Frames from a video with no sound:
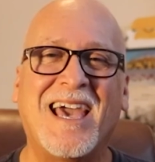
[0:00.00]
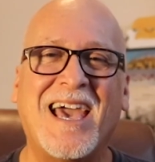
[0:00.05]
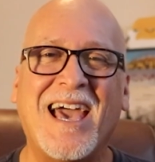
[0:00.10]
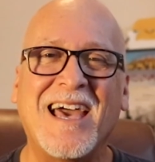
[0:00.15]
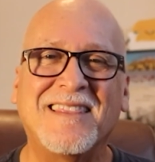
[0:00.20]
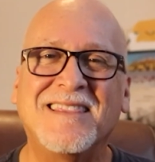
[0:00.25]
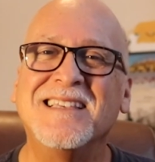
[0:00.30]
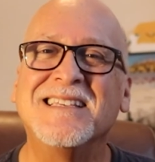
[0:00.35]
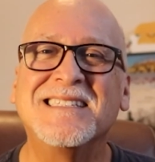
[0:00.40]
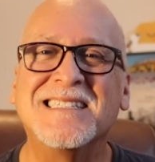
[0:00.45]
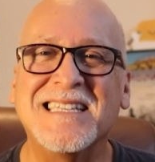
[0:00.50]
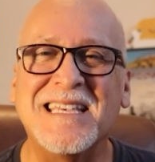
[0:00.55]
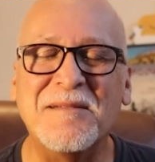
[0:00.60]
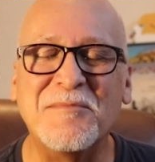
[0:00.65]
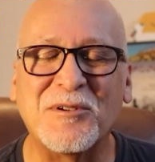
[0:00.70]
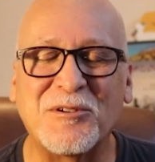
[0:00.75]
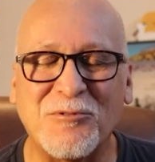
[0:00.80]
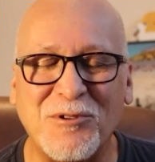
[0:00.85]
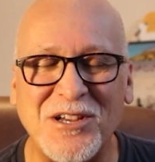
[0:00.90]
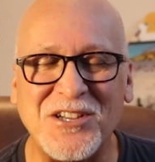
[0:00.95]
At this
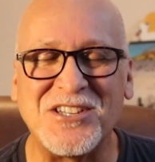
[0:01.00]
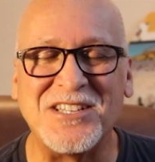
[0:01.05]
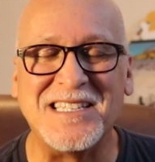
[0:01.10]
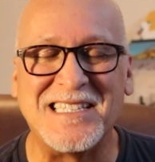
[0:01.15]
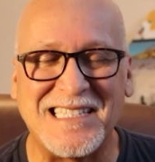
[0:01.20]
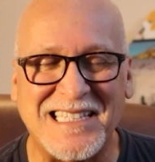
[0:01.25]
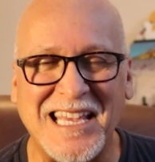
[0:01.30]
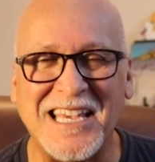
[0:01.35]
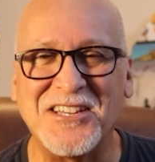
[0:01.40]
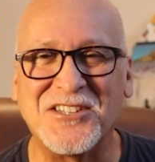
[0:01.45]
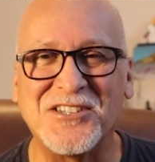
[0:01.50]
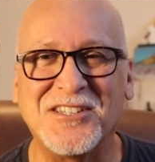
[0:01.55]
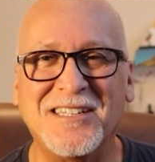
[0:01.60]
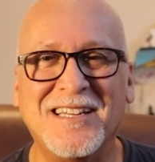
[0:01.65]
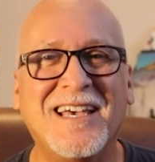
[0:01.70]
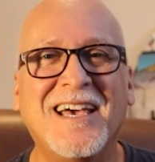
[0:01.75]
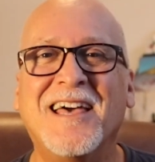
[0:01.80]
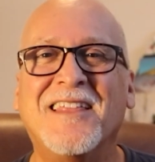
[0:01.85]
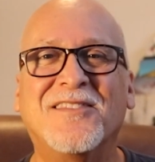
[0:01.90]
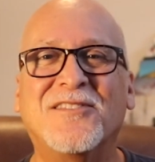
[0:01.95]
immigration
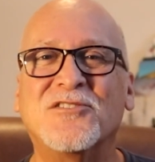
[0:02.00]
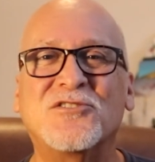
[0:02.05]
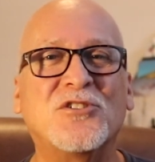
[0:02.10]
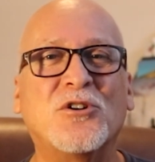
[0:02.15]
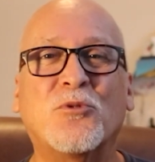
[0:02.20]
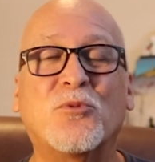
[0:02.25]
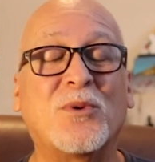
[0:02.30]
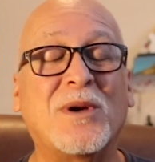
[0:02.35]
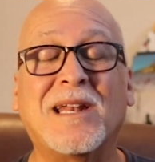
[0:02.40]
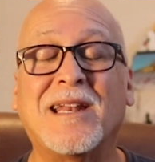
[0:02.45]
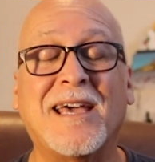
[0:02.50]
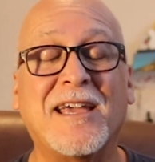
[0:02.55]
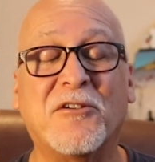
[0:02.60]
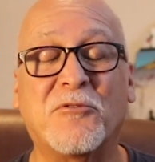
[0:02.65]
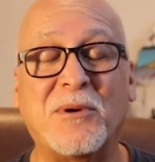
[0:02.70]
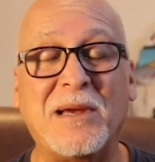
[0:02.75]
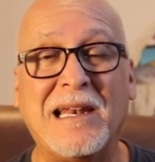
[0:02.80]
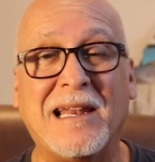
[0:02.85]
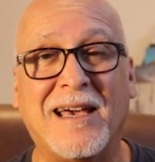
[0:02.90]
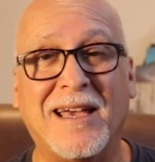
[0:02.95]
station, there's no red light,
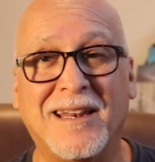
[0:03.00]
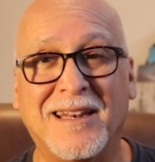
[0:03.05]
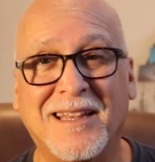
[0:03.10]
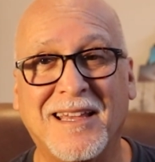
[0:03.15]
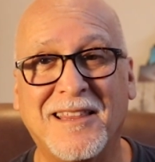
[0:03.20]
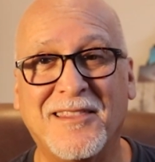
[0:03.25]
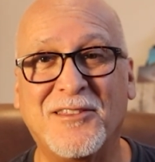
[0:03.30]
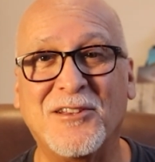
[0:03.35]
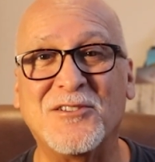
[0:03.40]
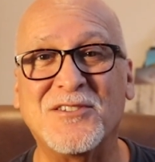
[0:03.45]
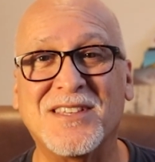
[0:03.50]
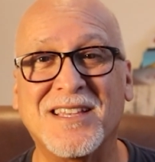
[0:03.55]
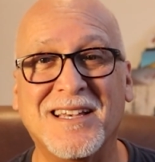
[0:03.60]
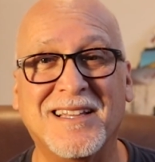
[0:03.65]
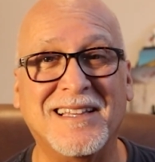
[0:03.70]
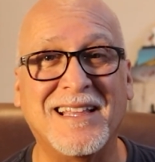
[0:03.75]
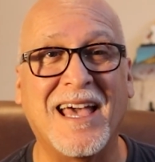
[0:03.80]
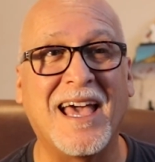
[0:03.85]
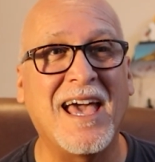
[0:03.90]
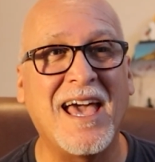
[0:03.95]
green light. There's
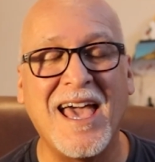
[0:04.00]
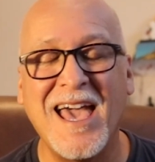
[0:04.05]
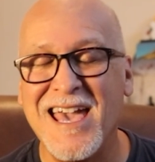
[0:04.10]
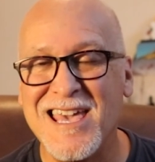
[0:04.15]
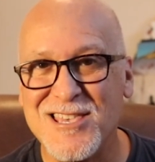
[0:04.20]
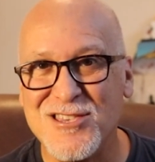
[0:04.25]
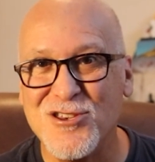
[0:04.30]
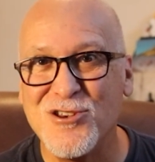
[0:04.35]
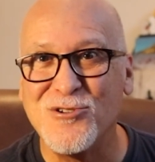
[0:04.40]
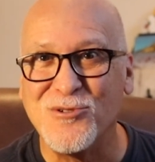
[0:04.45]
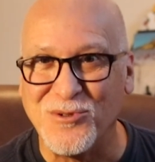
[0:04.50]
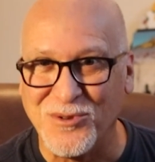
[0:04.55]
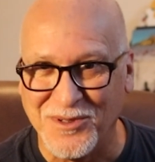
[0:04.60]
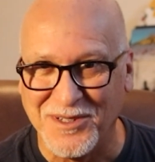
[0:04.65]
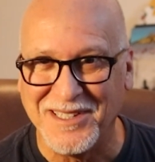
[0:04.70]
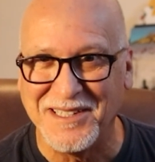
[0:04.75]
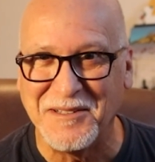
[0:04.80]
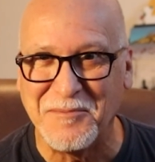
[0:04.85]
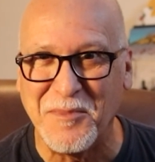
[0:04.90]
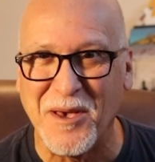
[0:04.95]
a, hey you
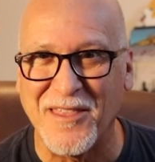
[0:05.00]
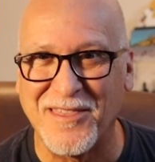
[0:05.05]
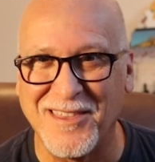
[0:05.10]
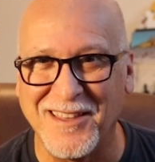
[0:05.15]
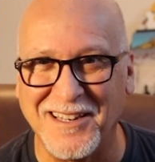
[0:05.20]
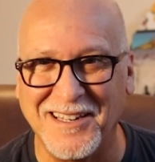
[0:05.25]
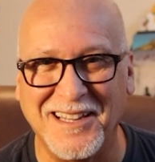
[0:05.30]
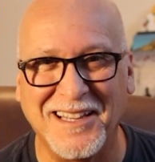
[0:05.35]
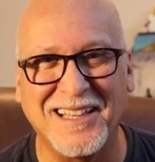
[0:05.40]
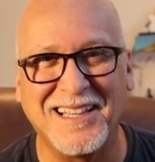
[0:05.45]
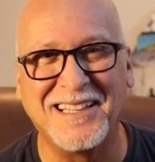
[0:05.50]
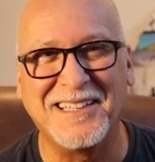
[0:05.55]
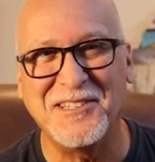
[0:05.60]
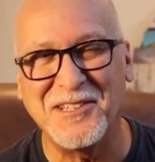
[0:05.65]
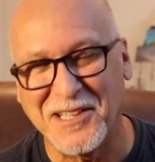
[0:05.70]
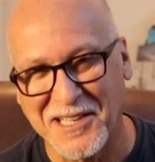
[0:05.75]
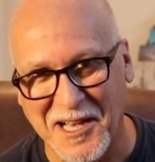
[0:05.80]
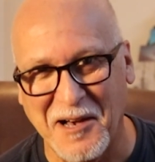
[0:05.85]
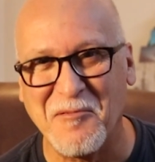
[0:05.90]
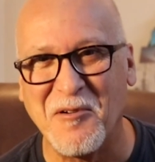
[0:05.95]
method.
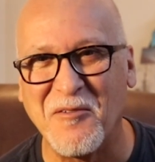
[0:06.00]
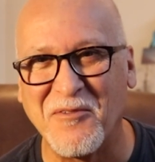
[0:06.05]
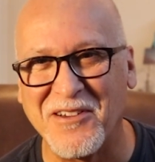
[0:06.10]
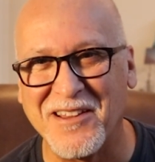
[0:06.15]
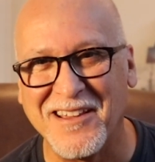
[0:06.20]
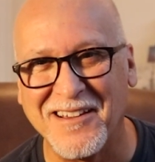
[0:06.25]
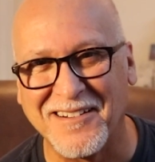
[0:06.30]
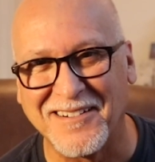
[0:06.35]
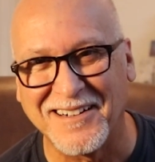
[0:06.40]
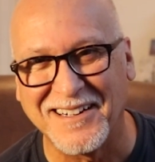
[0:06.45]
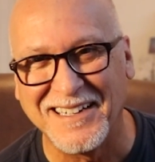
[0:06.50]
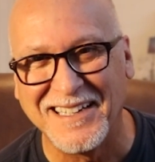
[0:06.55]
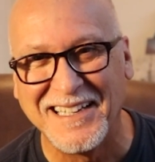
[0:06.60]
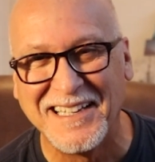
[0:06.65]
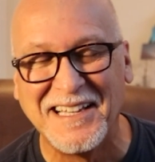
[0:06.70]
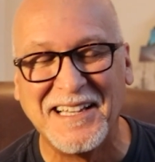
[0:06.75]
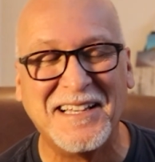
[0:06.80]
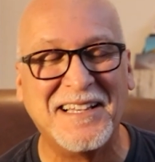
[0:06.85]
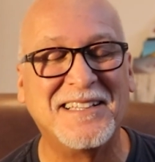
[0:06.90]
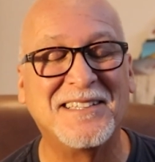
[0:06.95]
Come over here.
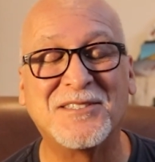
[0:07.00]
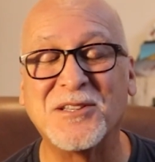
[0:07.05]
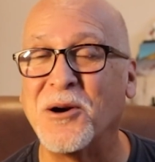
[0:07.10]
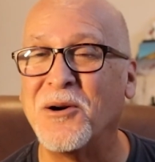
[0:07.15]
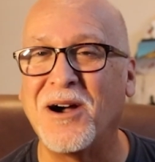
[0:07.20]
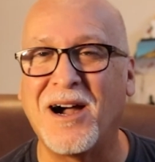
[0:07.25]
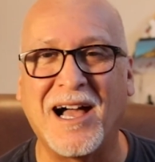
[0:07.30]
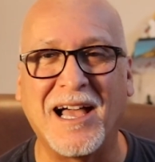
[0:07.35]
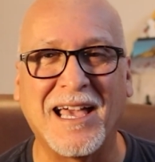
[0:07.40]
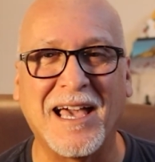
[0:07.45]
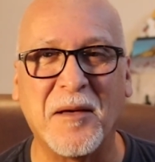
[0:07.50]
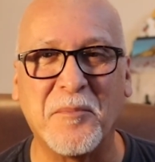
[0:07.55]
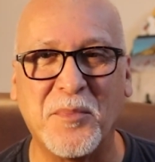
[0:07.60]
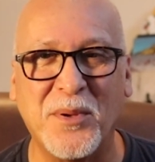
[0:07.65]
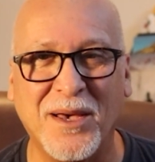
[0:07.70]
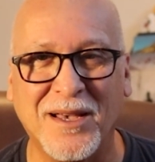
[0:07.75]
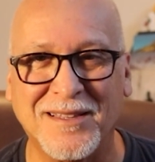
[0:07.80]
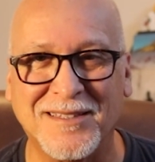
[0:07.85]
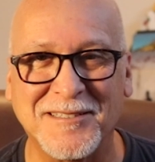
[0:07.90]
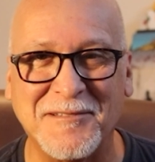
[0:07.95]
So I got
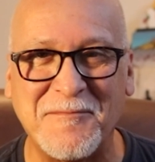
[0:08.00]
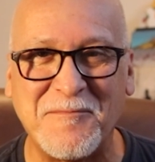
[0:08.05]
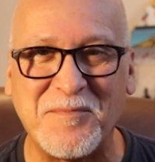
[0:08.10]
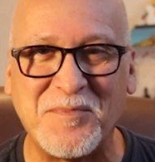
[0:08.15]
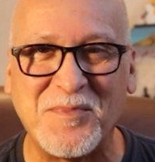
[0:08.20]
picked.